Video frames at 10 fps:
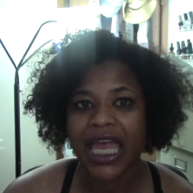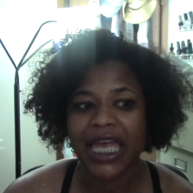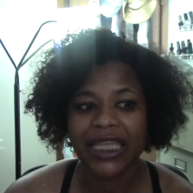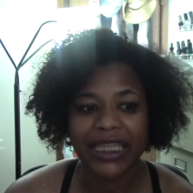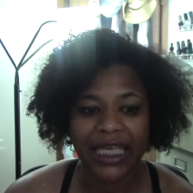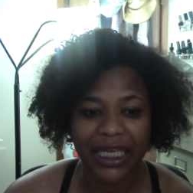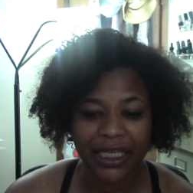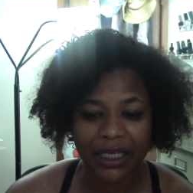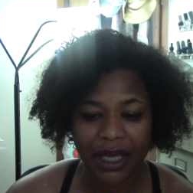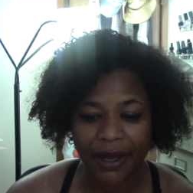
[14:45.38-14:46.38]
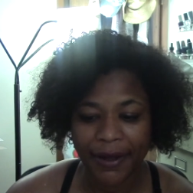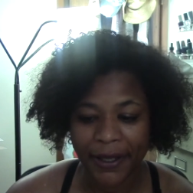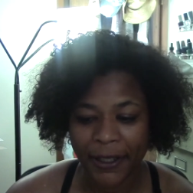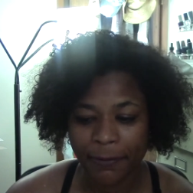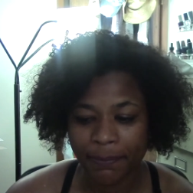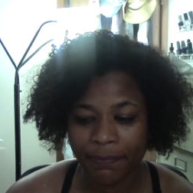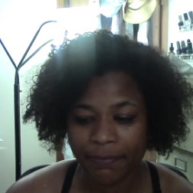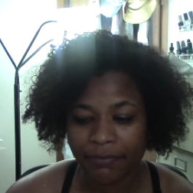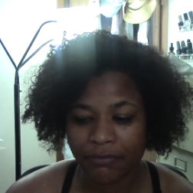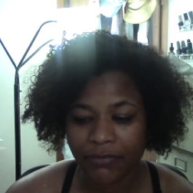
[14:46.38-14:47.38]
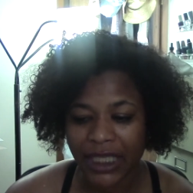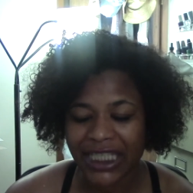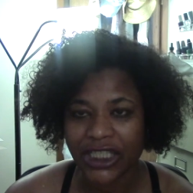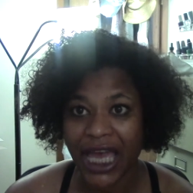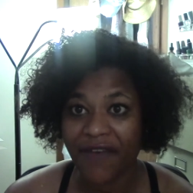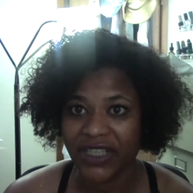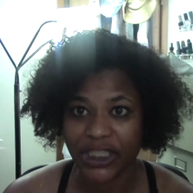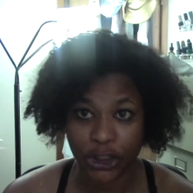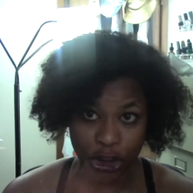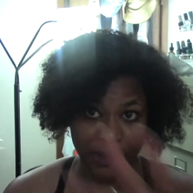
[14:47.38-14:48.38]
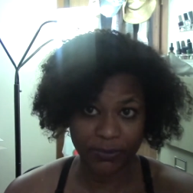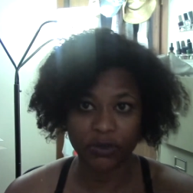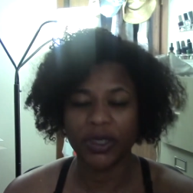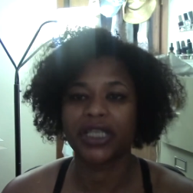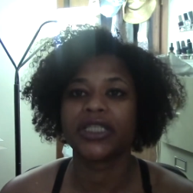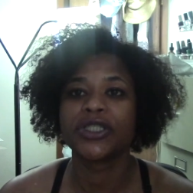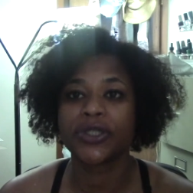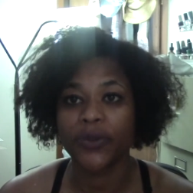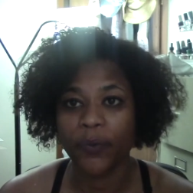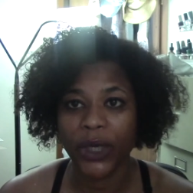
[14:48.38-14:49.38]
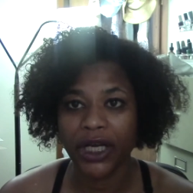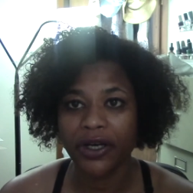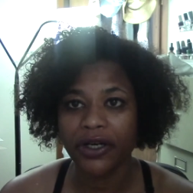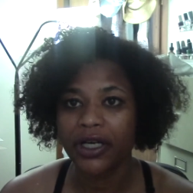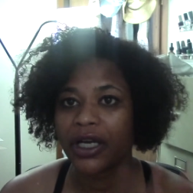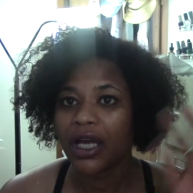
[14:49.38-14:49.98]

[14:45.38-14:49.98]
and then have it shipped directly to the winner.